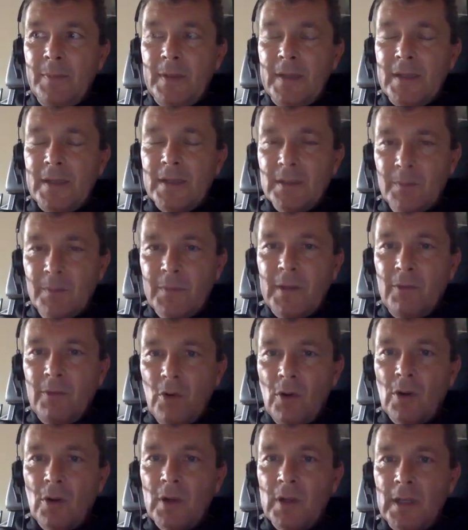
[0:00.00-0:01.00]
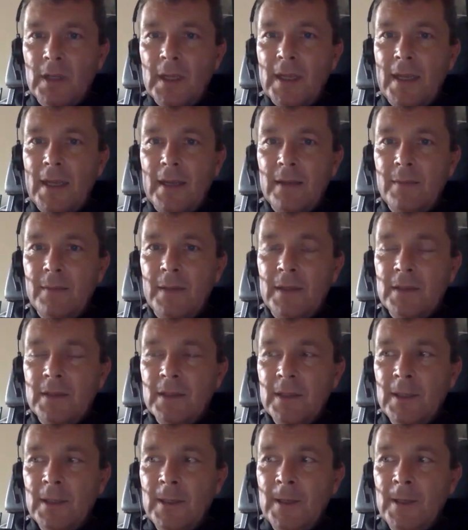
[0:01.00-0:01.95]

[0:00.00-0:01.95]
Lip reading: but there's something wrong in the academies.